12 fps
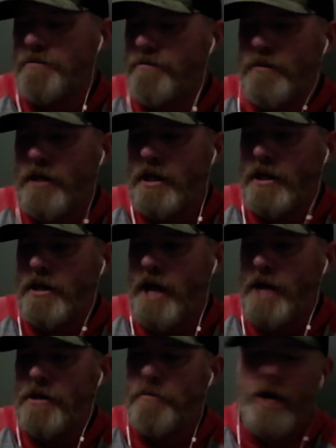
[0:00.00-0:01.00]

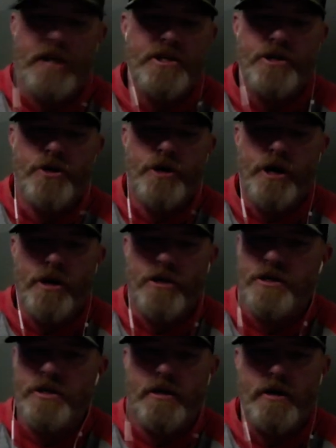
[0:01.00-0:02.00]
had the best 2
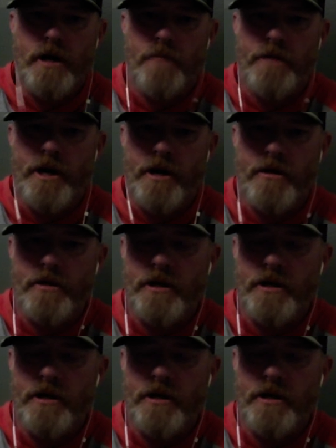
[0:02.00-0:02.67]
years up there,